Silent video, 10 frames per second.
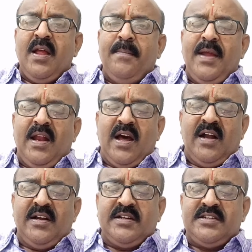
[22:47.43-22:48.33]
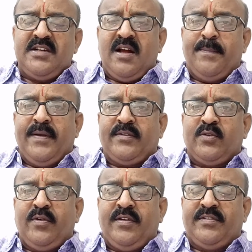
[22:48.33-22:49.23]
May Lord Krishna
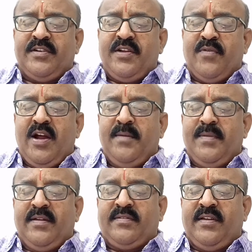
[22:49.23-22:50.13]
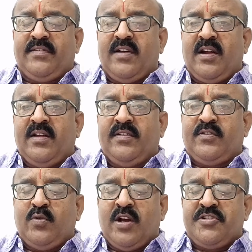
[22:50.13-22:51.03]
bestow his divine blessings on us
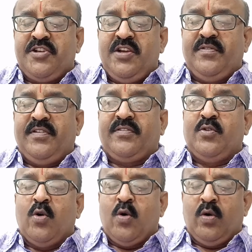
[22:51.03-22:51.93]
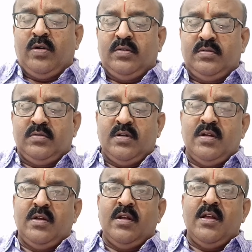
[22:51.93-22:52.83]
to achieve this goal.
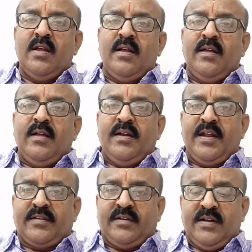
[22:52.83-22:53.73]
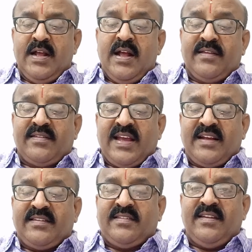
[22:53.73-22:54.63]
Next,
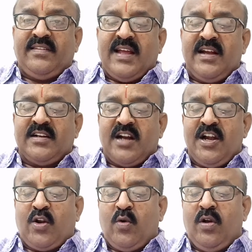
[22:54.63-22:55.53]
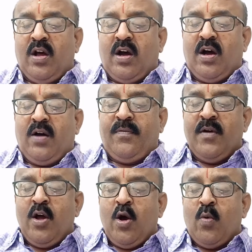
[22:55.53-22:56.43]
success and control
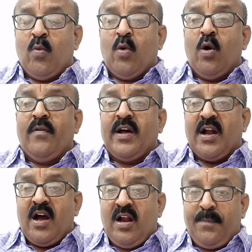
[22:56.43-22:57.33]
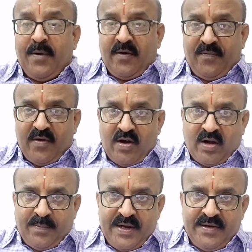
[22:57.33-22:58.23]
of overall
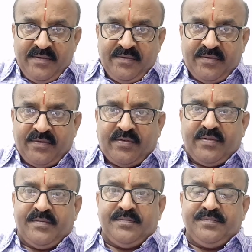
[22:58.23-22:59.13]
performance.